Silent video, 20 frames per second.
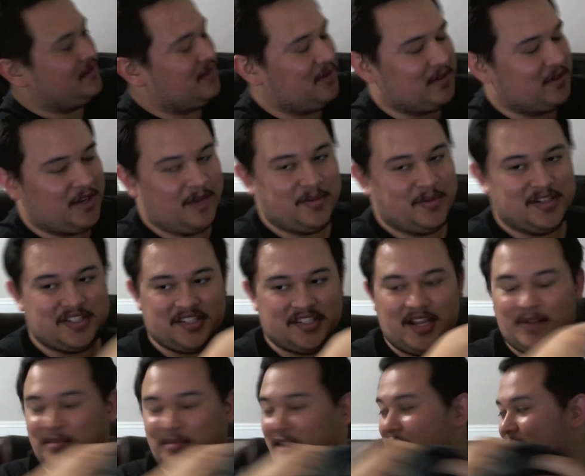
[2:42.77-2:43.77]
Oh, okay, I'm gonna
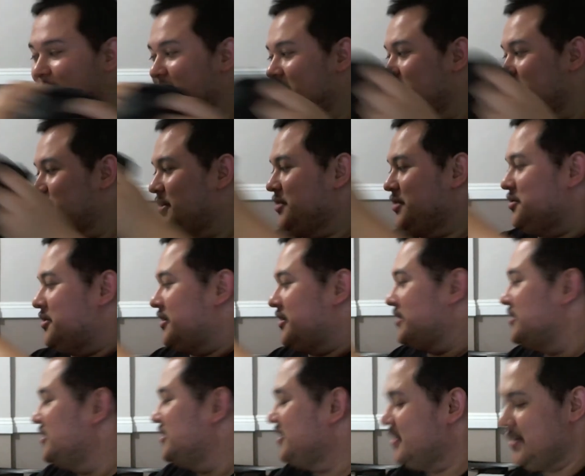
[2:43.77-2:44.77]
stop now. I'm gonna keep on going.
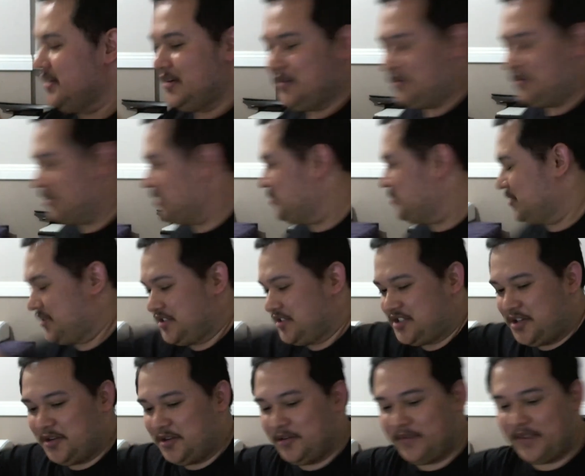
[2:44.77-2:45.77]
We're gonna put the
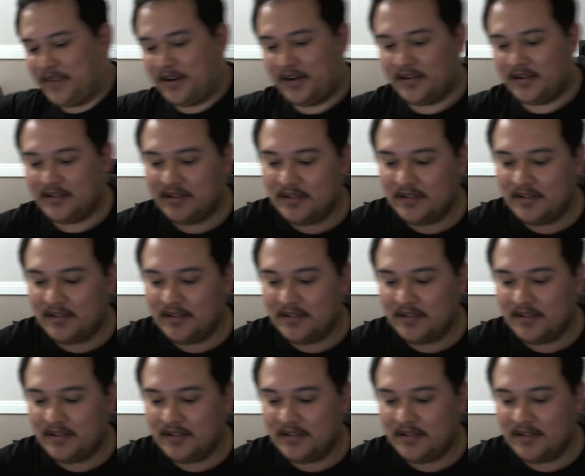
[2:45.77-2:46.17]
shirt over there.